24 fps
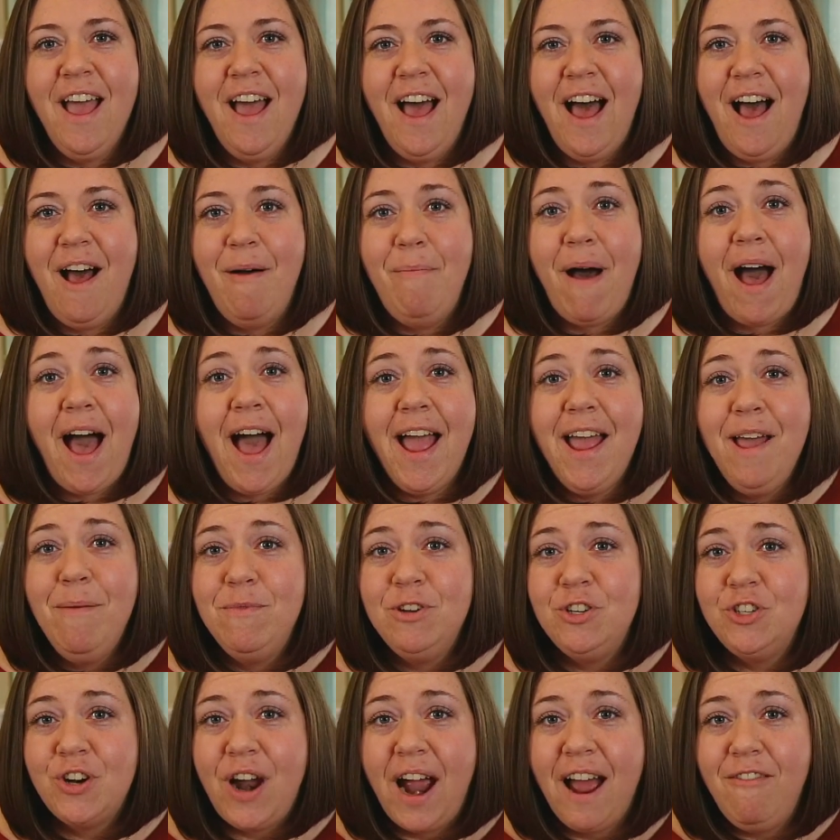I am a
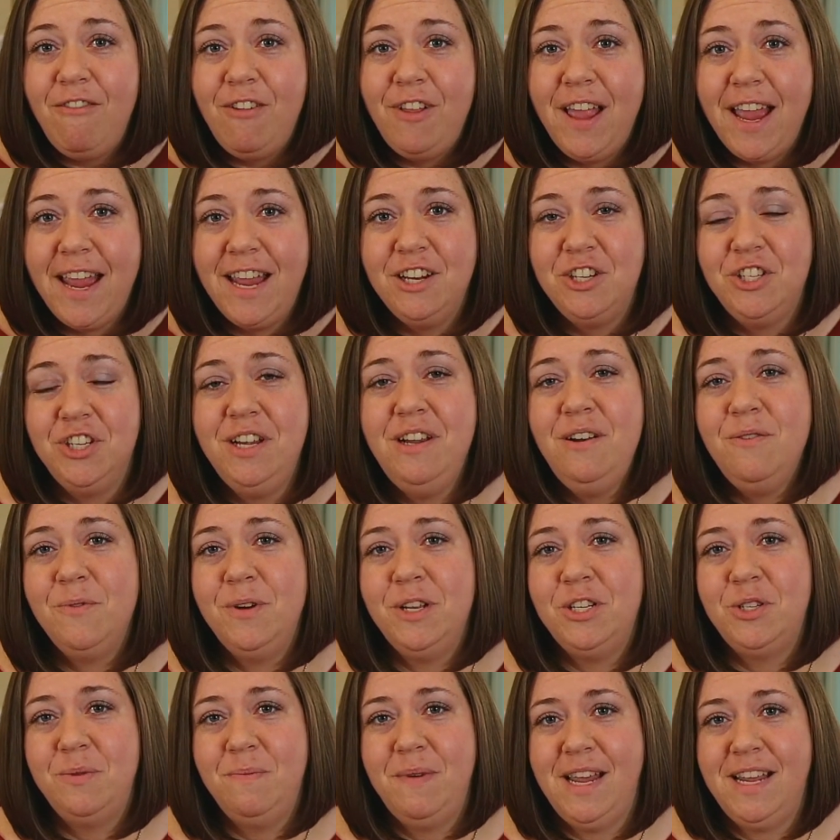travel agent,
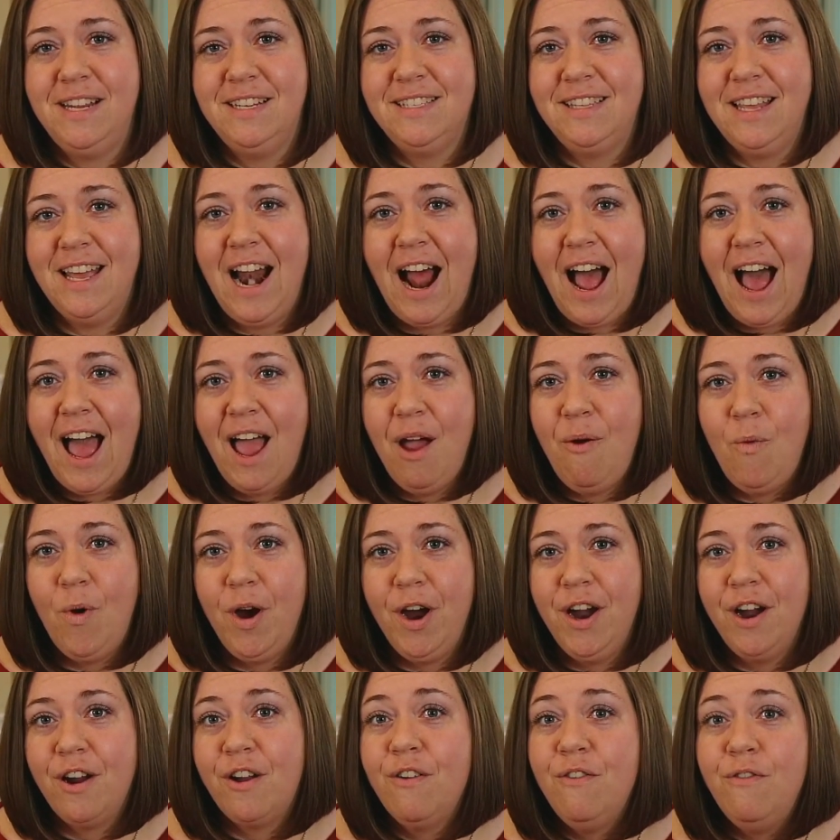which means that I
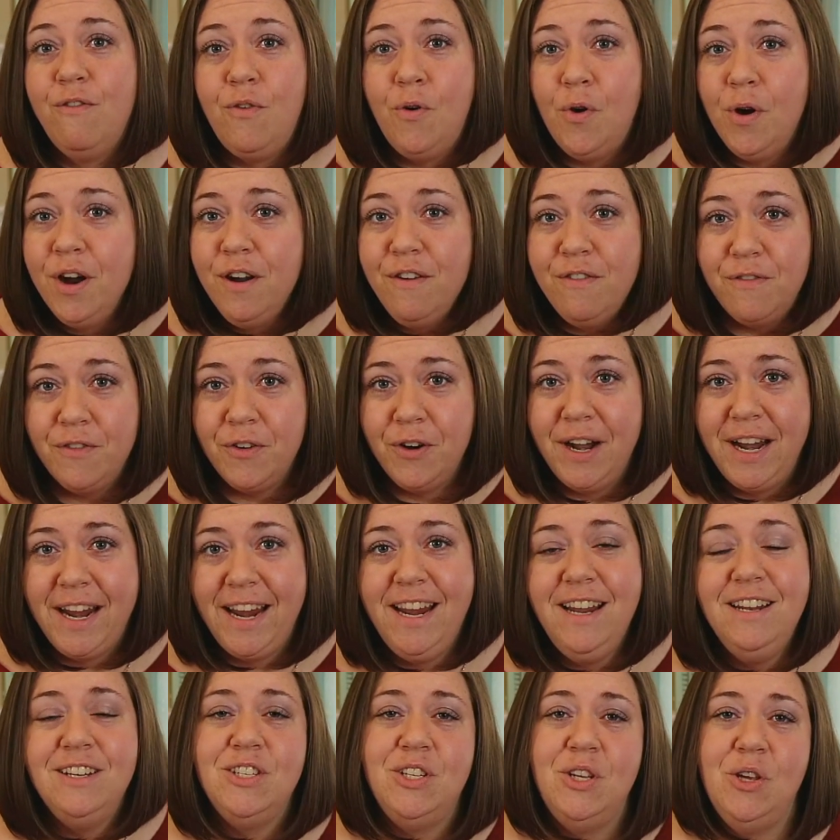work for
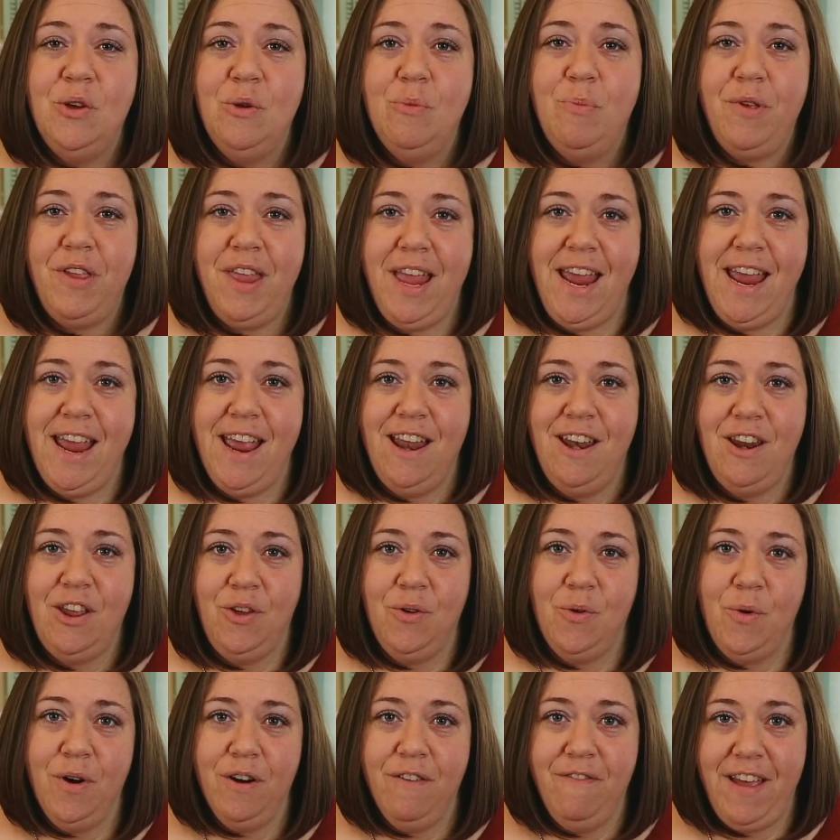free to plan
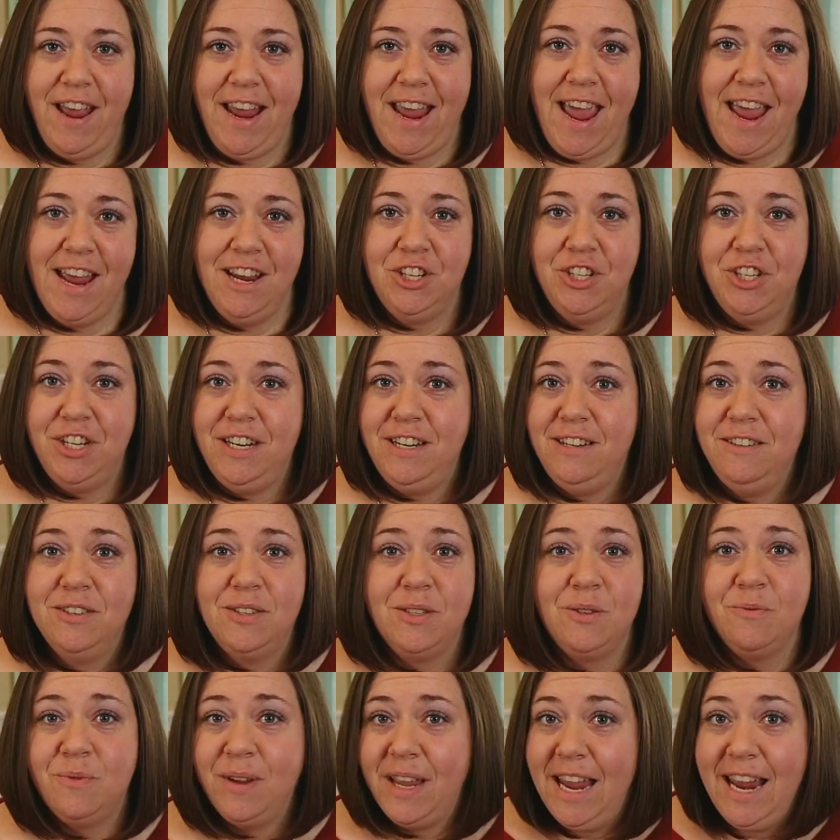your
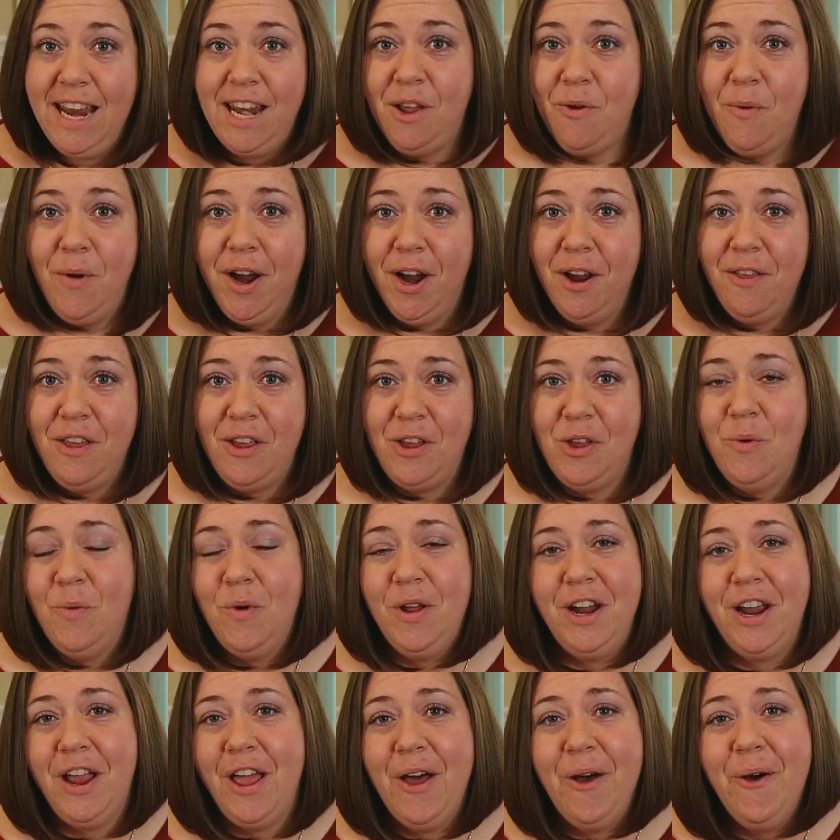vacations anywhere that you
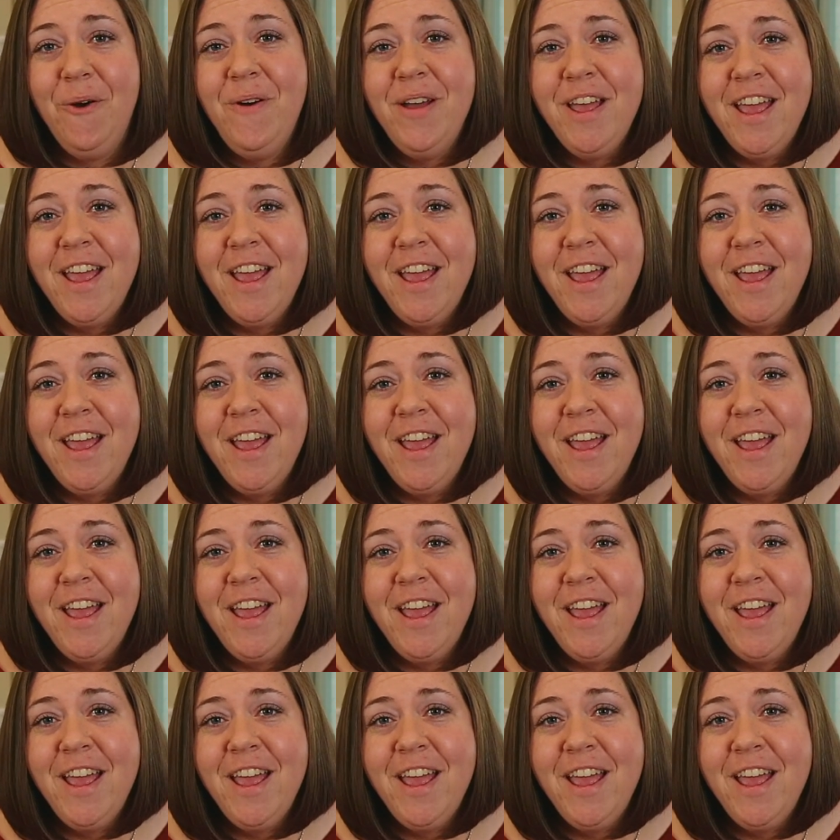want to go.